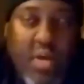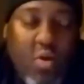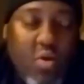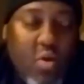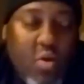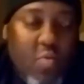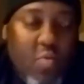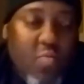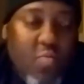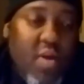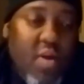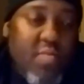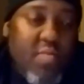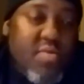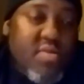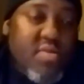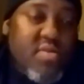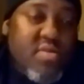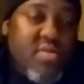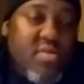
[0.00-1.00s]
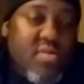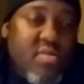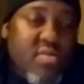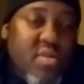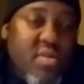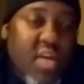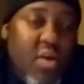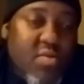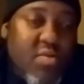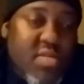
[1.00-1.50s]
Yeah, that went over my
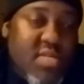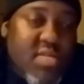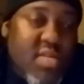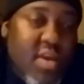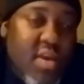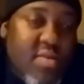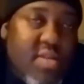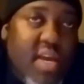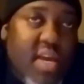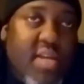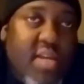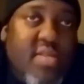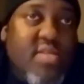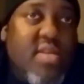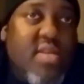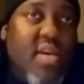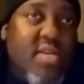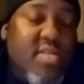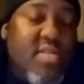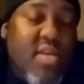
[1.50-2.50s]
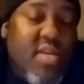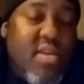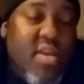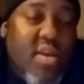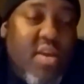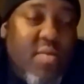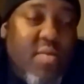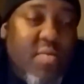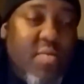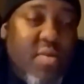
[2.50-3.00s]
head. I can't believe that. I'm
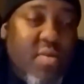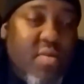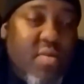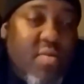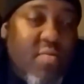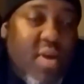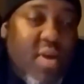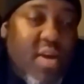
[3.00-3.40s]
smarter than that.